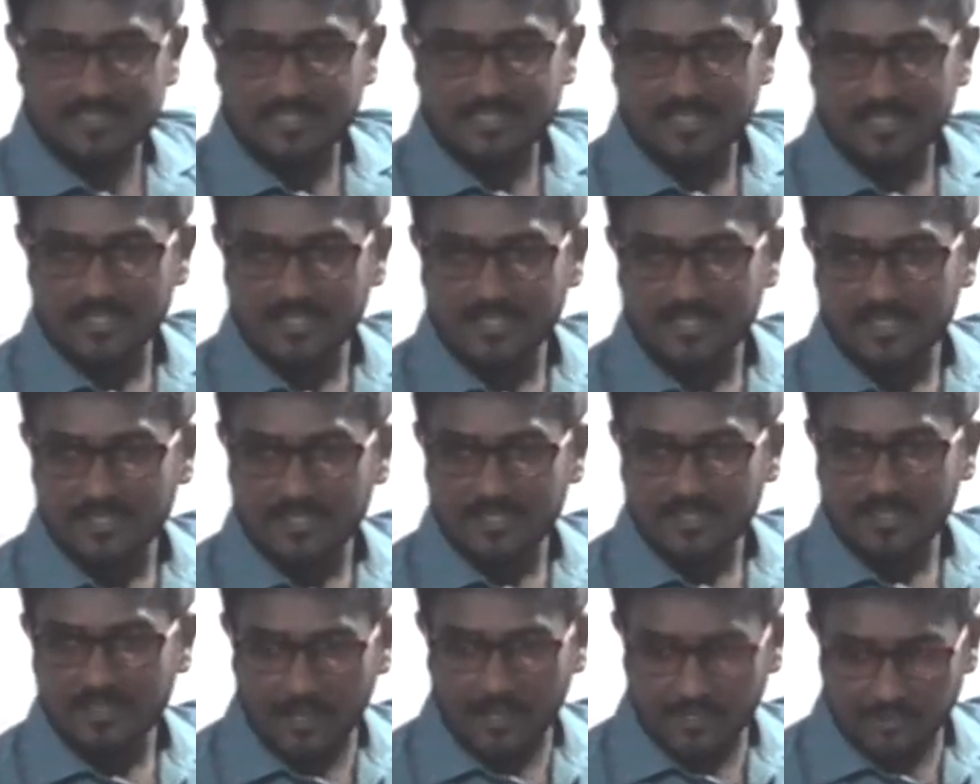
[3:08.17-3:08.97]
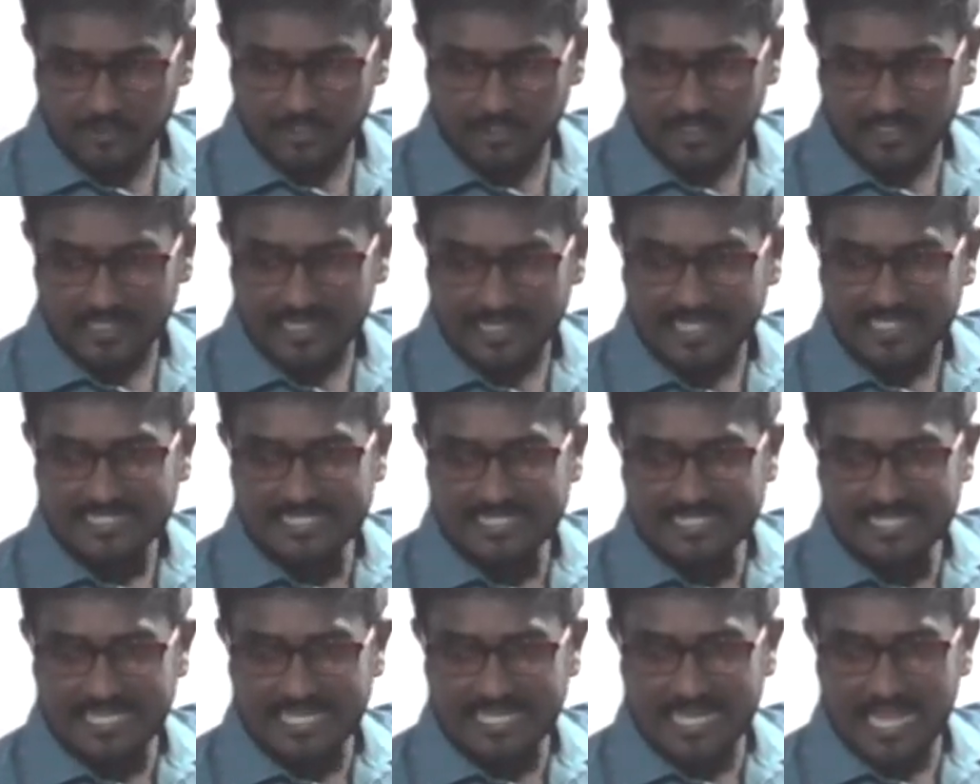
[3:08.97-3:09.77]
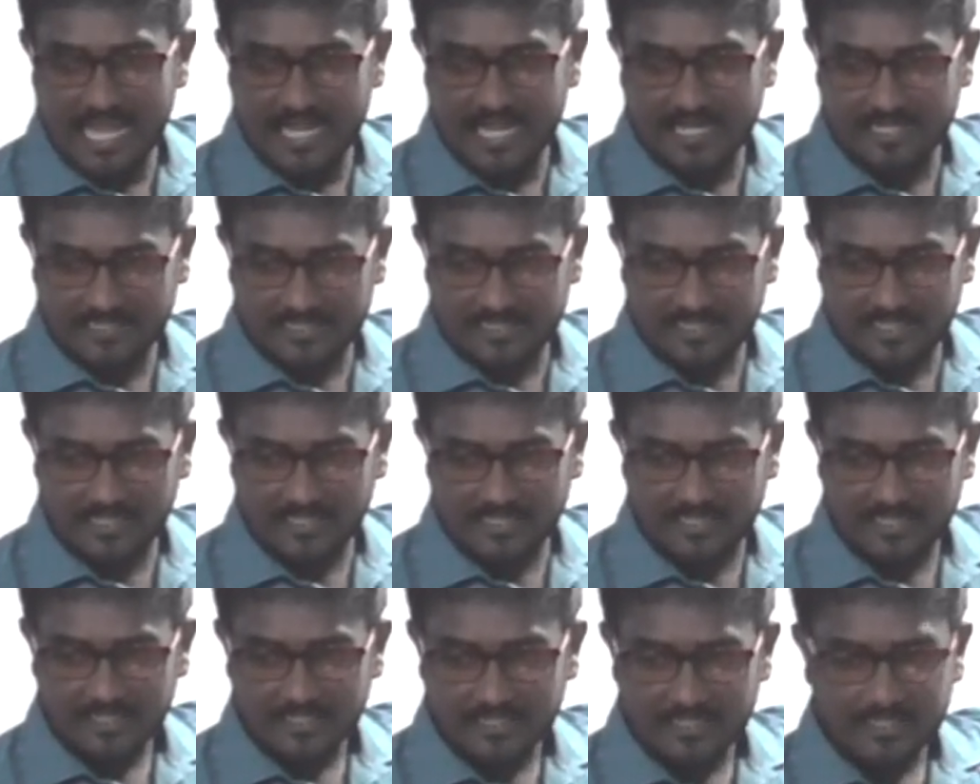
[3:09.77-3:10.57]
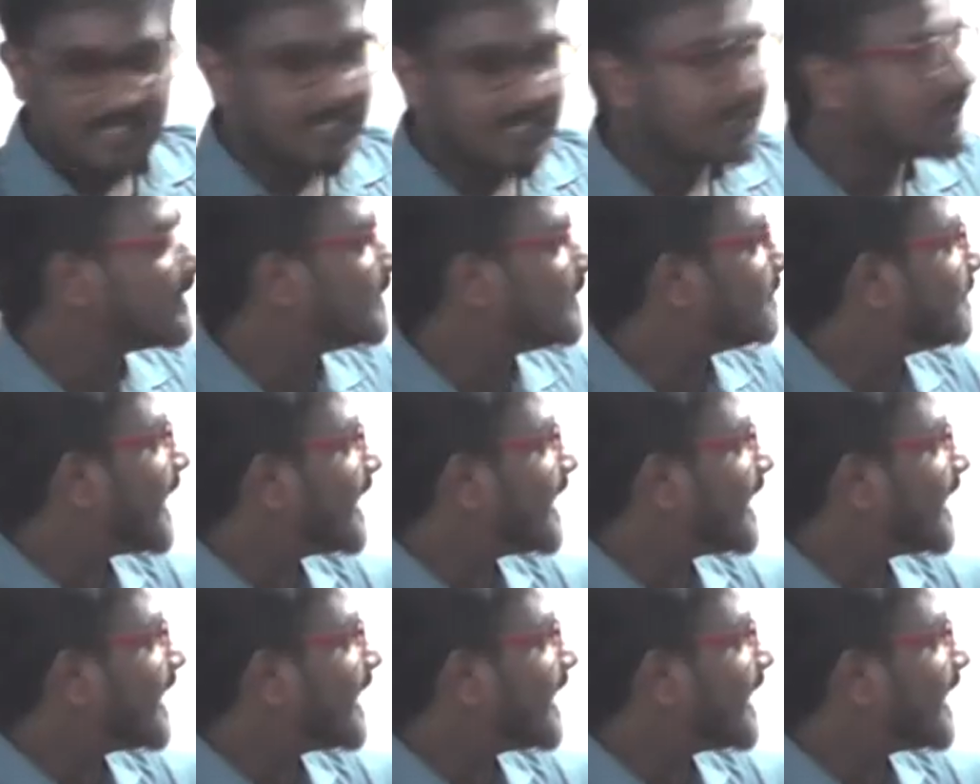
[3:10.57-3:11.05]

this function CRT,